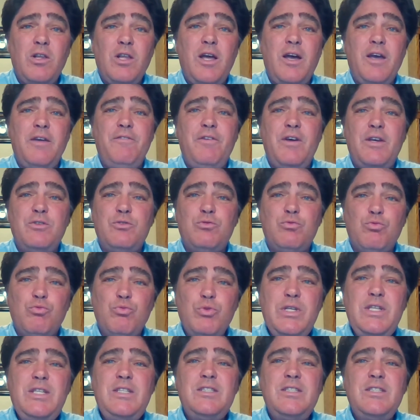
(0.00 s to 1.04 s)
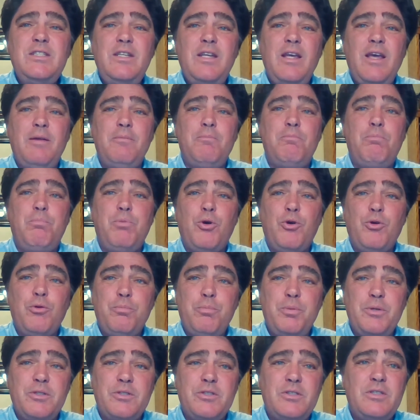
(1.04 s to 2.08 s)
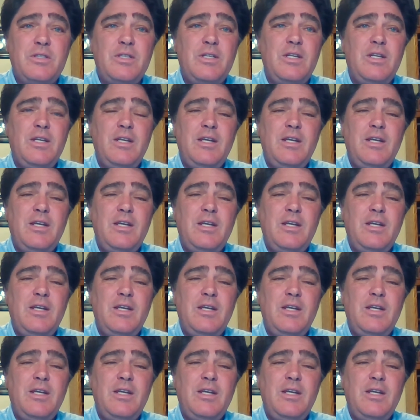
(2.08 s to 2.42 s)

life has reason and purpose,